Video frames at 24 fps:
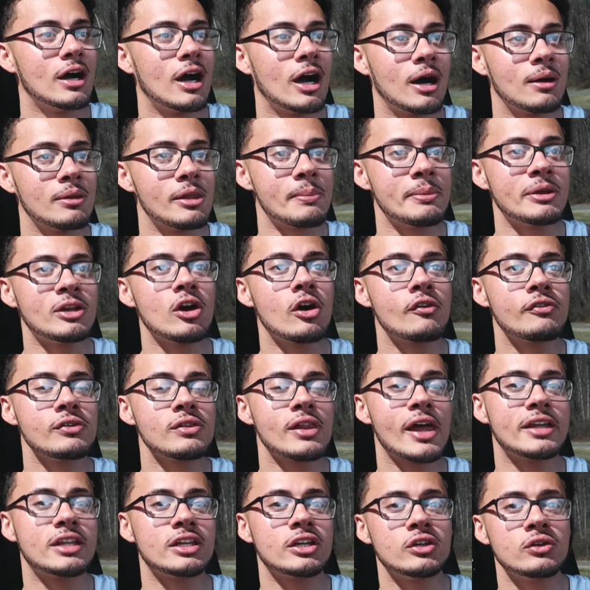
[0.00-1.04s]
Um, let me know if you
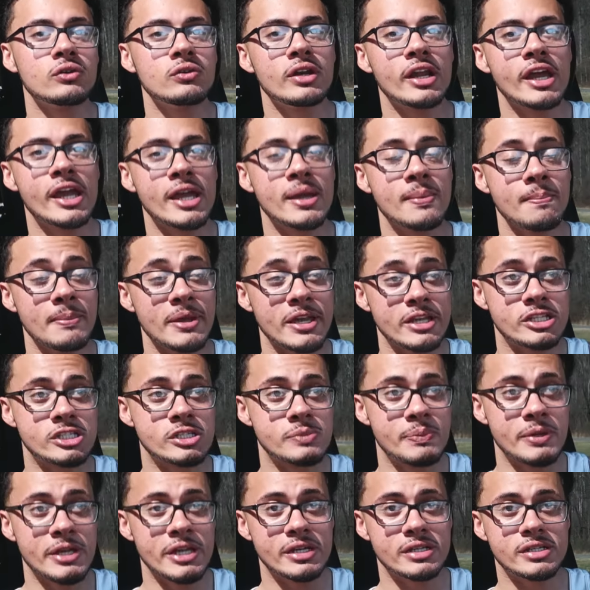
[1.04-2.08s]
like the new name, Meech
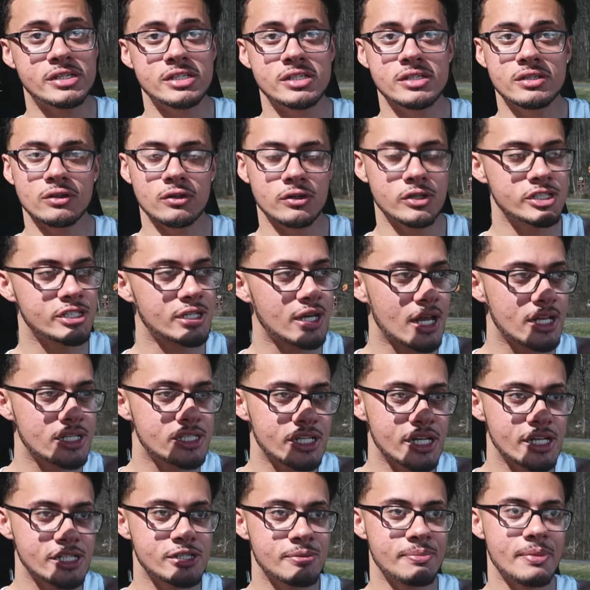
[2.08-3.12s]
Speaks, or should I
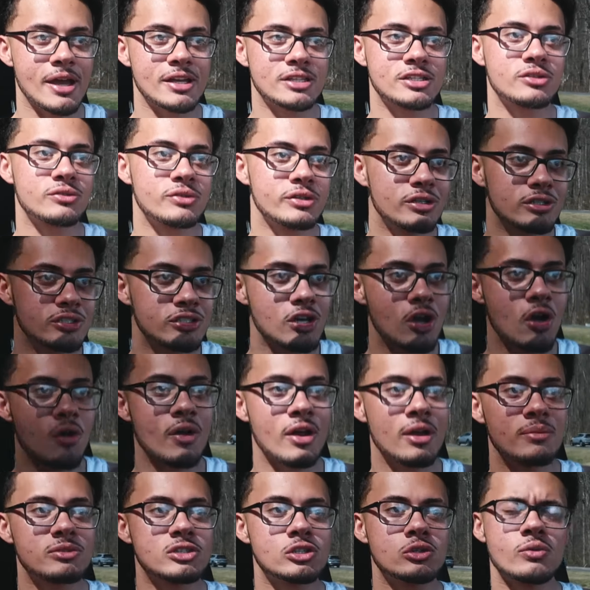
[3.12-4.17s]
change it back to Real Talk
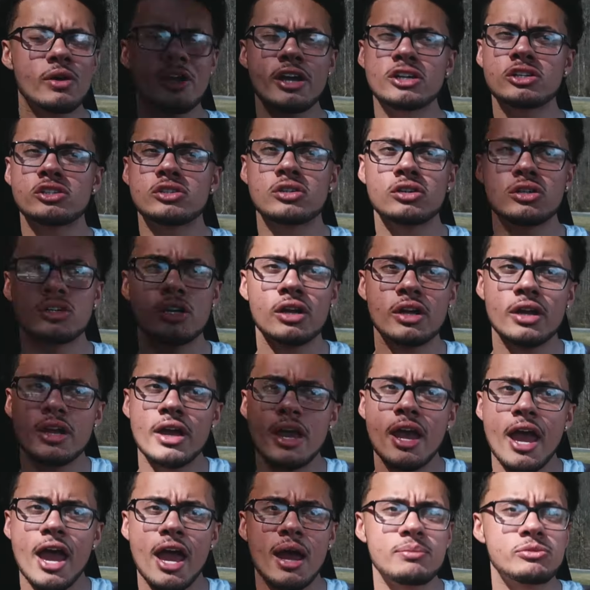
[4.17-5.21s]
with M two X or
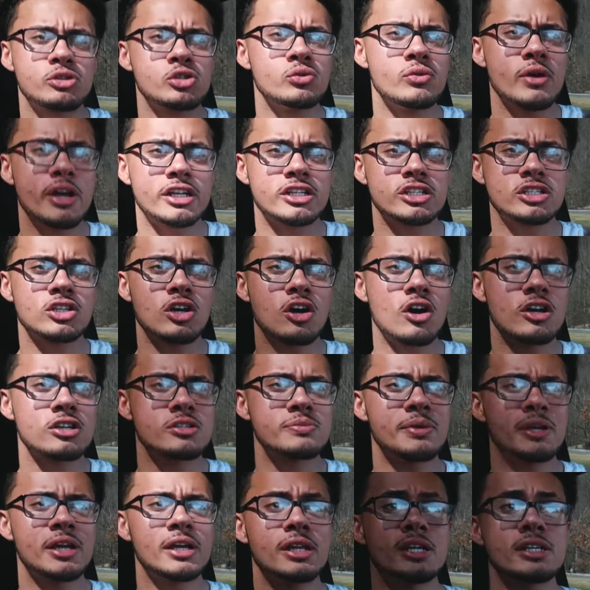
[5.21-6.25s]
M two X Talks,
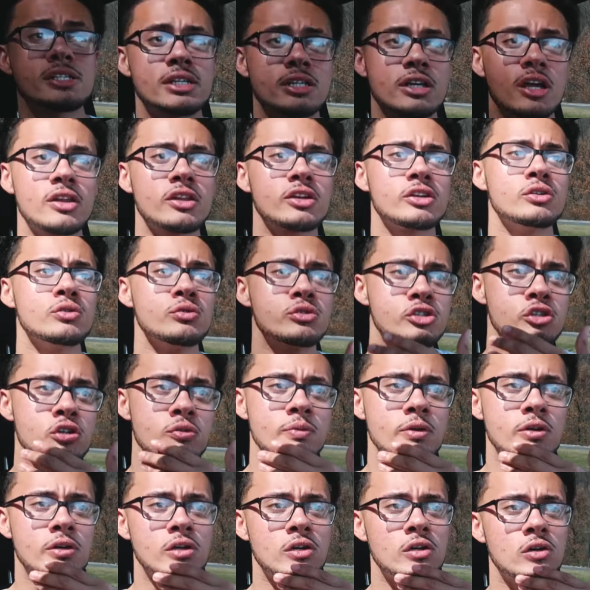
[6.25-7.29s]
man. There's another
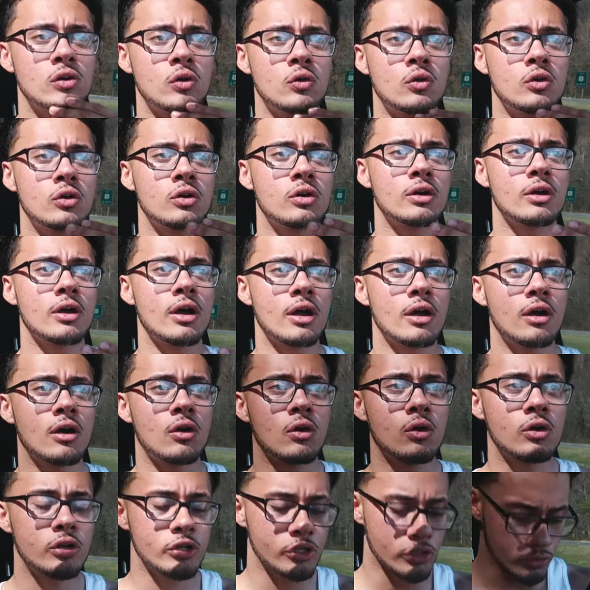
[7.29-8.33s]
YouTuber on,
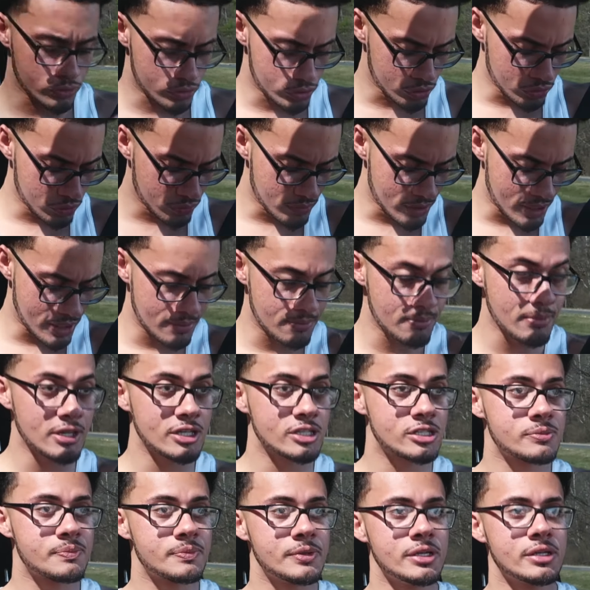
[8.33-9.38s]
on YouTube named
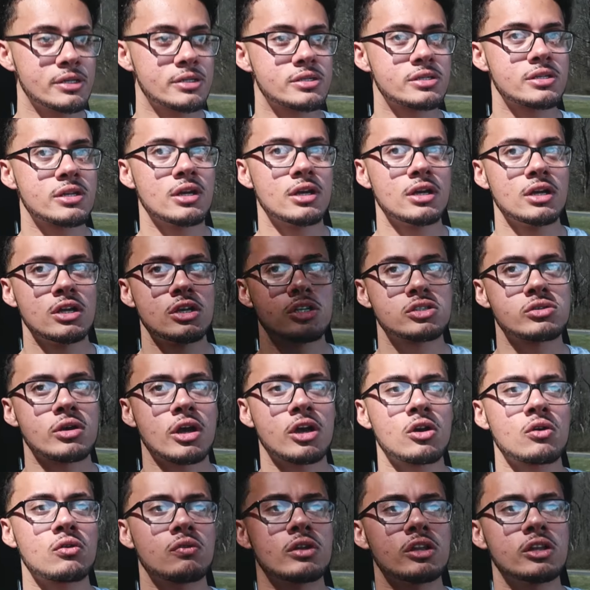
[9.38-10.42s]
Meech Speaks, so
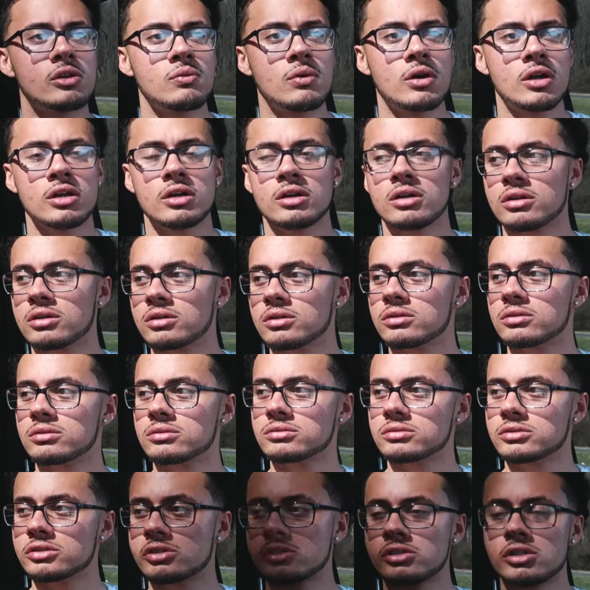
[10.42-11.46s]
I don't really want
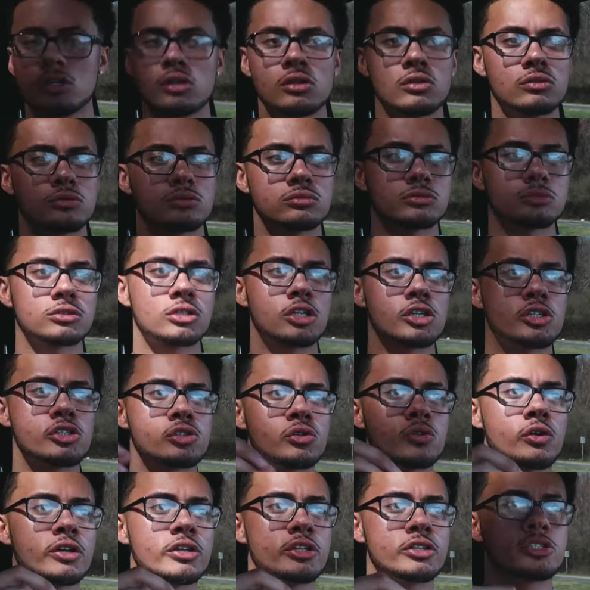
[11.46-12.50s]
to, you know,
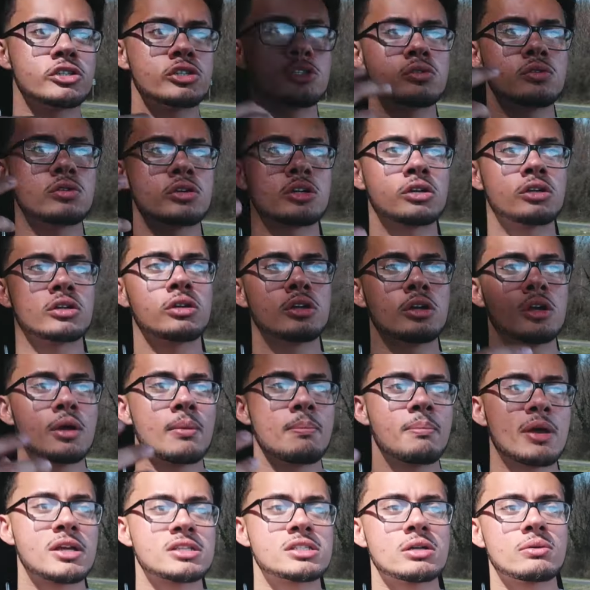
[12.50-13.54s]
conjoin the two or
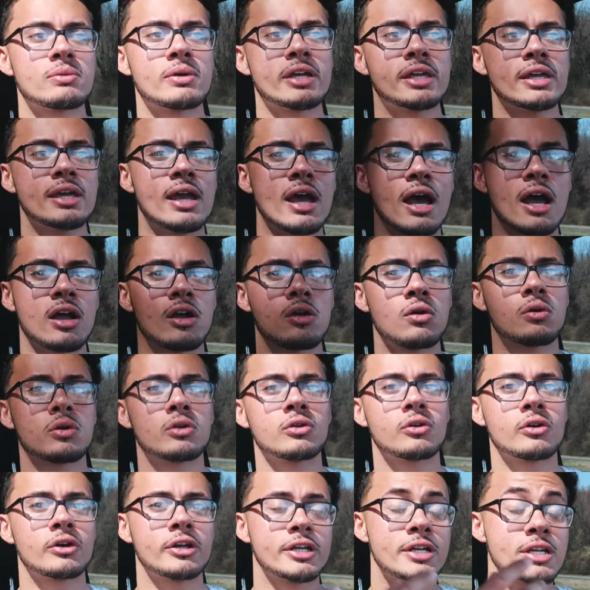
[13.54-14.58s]
mess up what he got
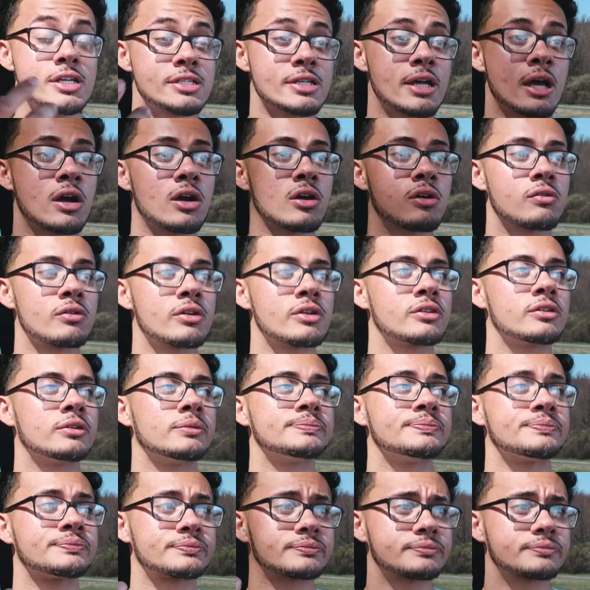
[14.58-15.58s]
going on in his algorithm.